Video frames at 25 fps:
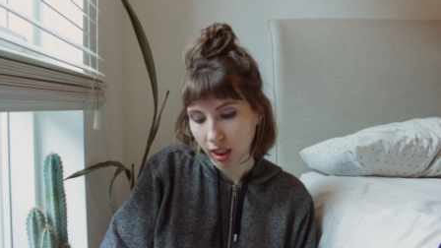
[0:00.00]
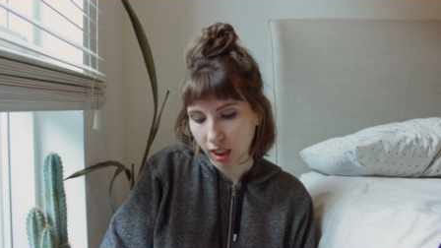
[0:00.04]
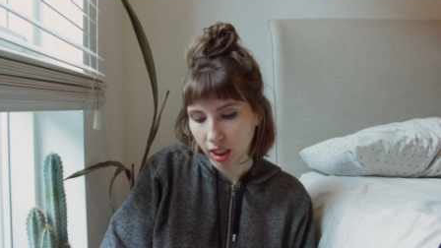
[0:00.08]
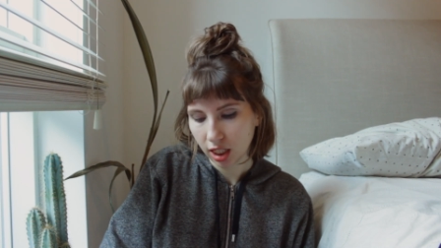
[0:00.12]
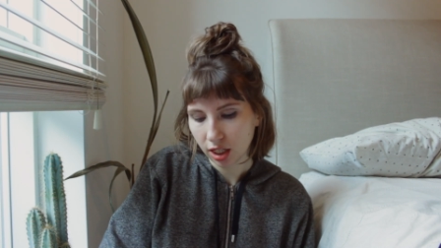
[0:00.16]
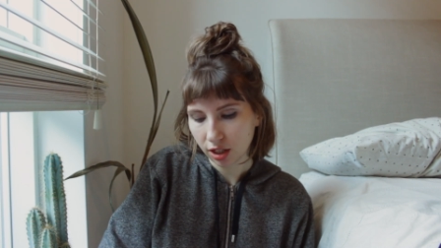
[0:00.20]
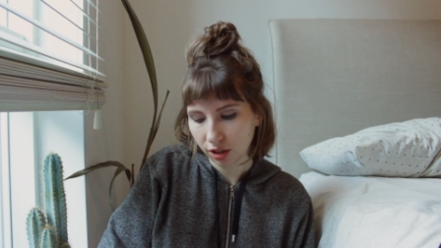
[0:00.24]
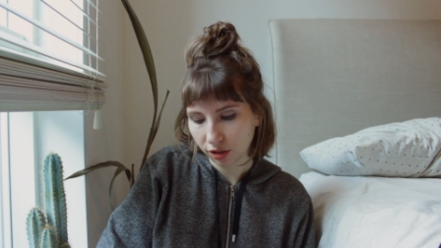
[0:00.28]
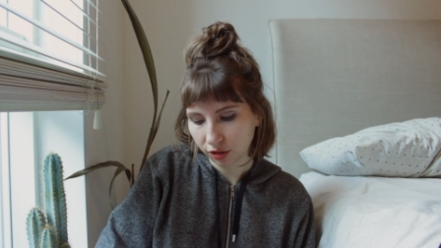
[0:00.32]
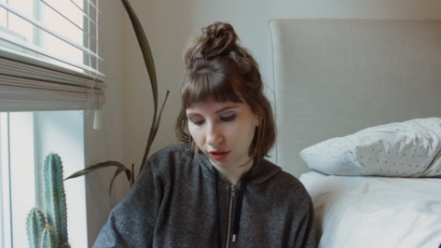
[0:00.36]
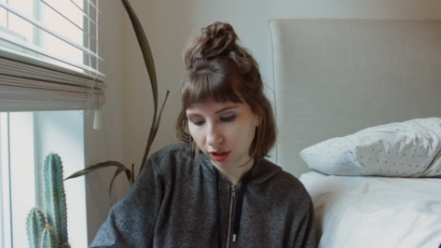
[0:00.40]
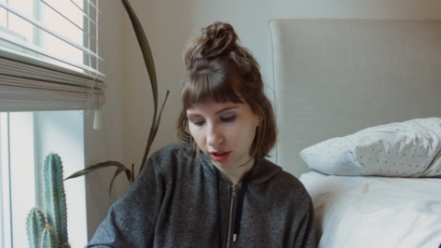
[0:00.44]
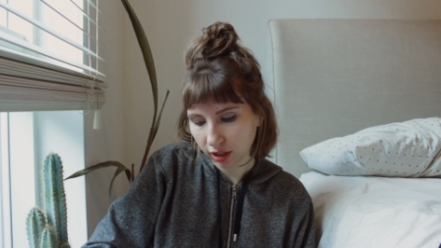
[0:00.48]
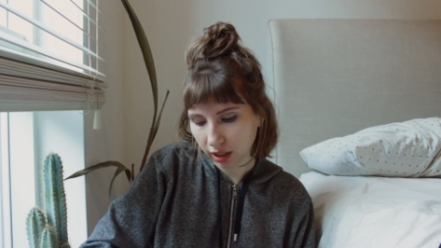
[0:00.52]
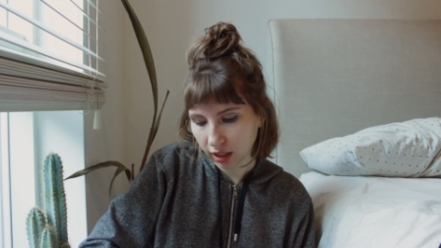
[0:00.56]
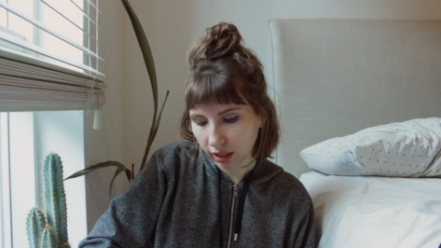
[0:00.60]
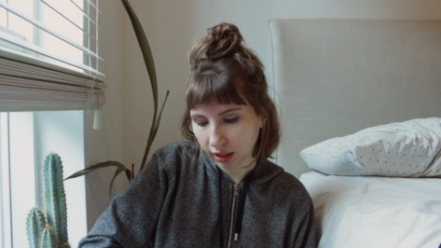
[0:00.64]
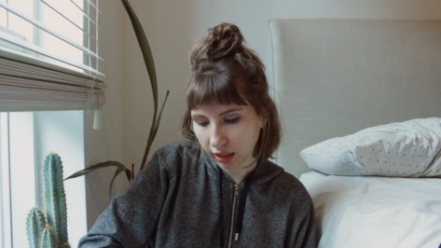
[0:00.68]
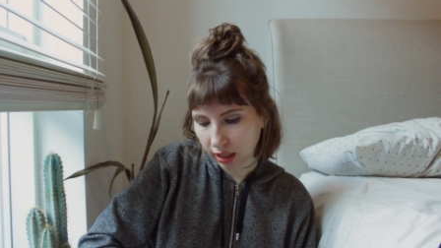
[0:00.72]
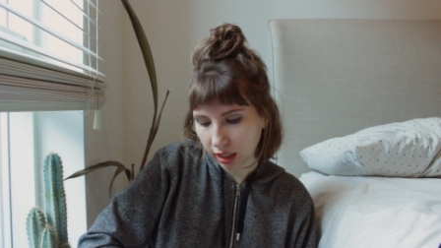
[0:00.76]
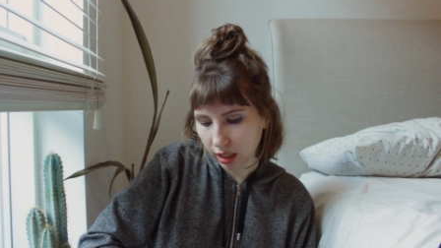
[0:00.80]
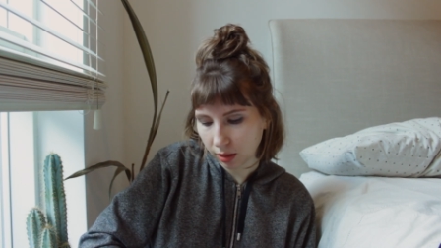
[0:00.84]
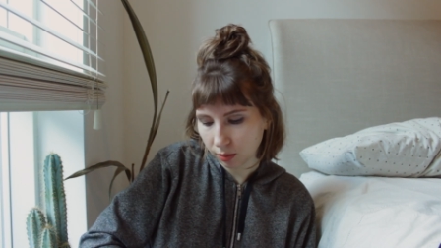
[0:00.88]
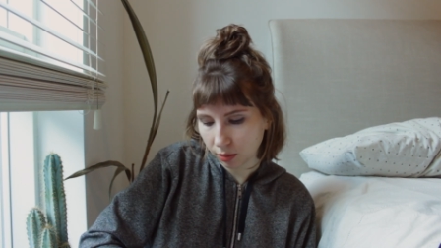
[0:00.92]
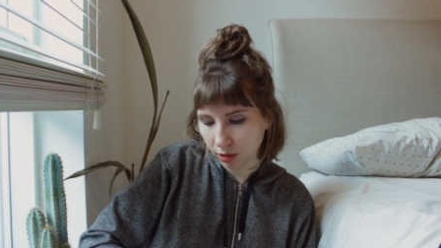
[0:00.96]
eco-friendly
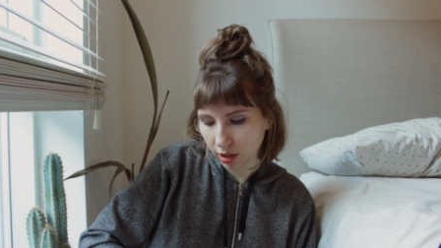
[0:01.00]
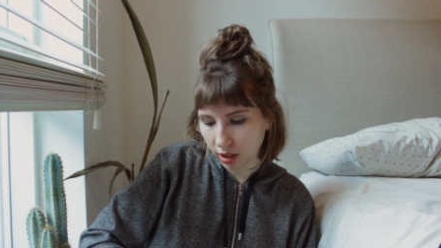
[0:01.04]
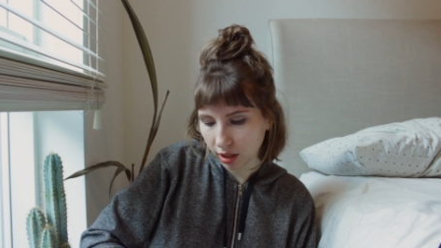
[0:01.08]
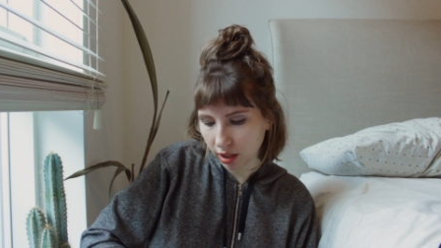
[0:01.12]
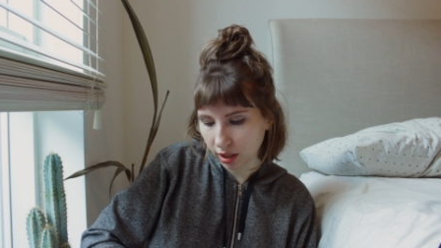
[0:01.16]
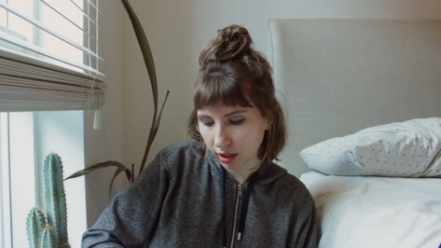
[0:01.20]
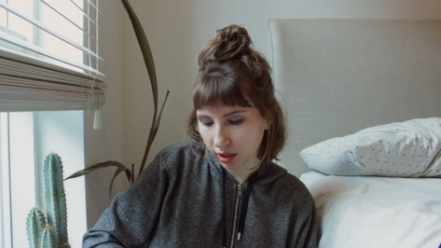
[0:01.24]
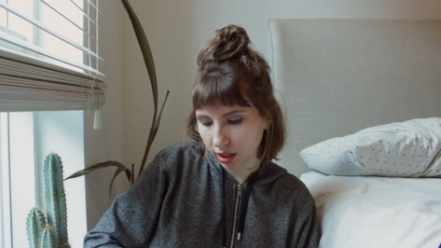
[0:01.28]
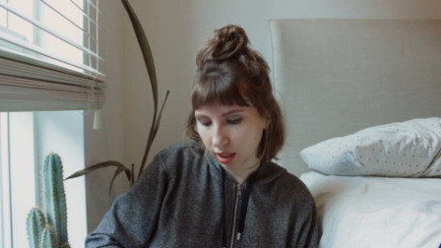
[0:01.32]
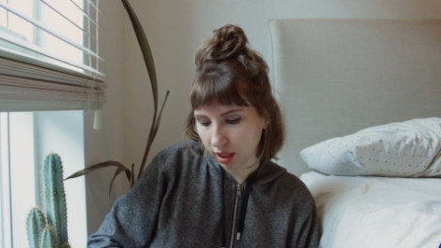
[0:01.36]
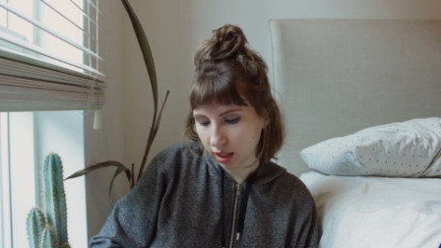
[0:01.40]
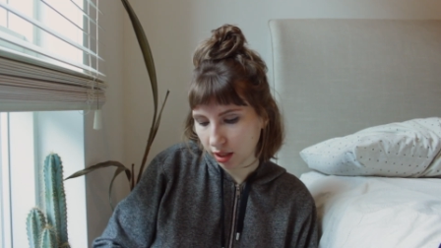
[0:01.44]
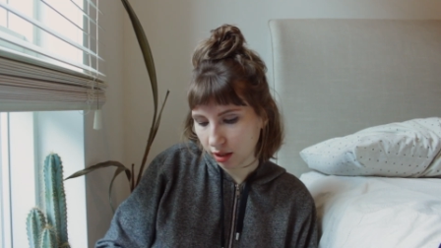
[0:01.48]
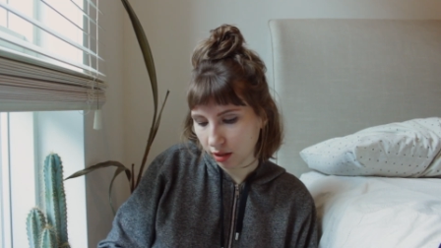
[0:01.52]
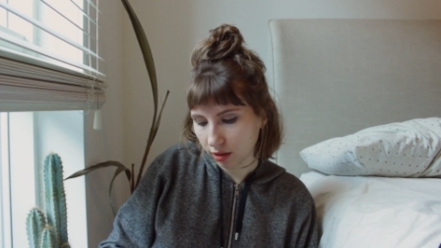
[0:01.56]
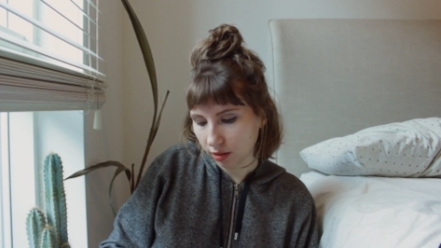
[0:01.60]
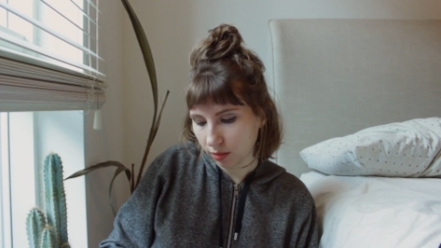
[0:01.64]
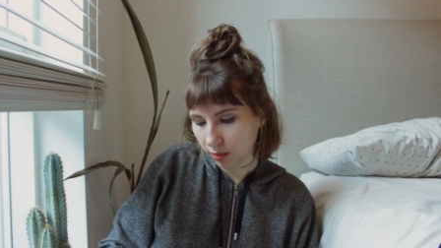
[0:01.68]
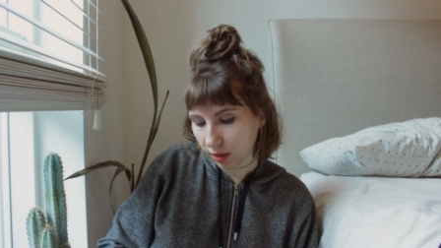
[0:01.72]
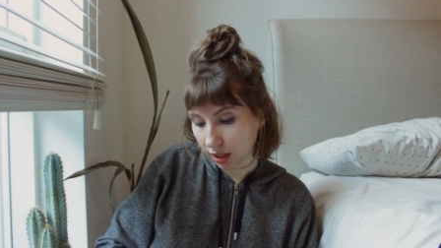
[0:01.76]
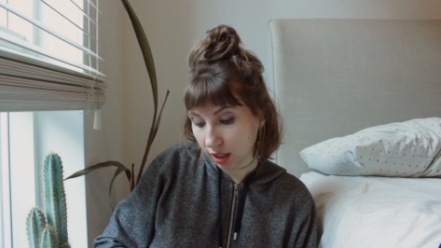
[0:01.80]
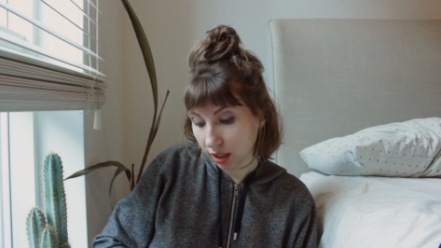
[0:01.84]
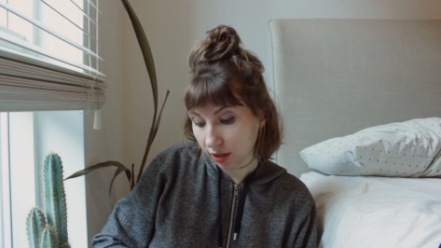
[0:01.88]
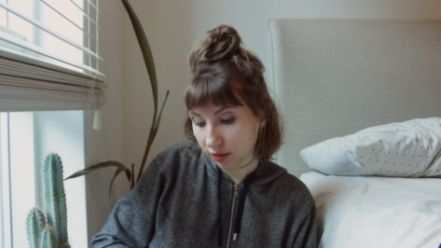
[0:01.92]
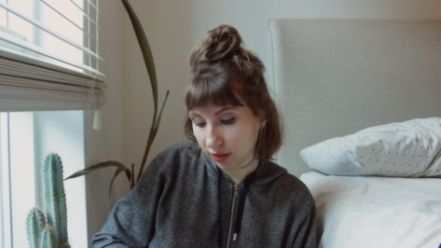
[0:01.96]
cleaning product that you
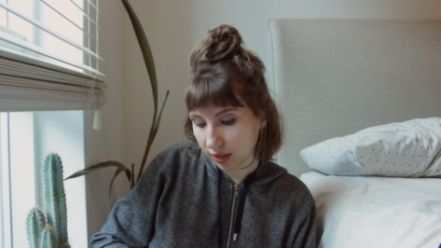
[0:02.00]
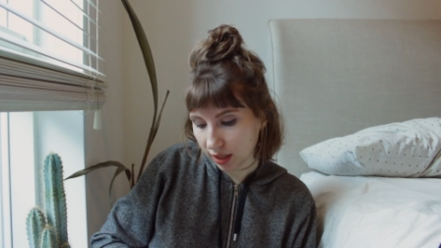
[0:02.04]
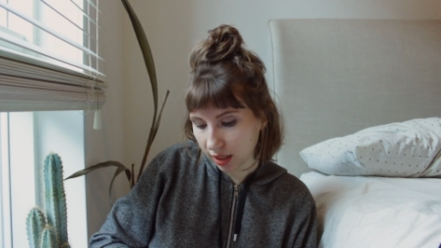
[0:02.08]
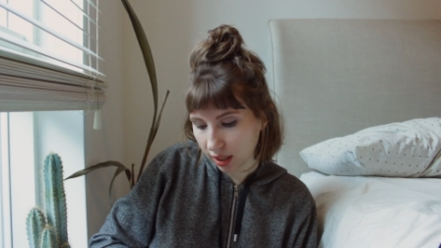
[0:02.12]
might have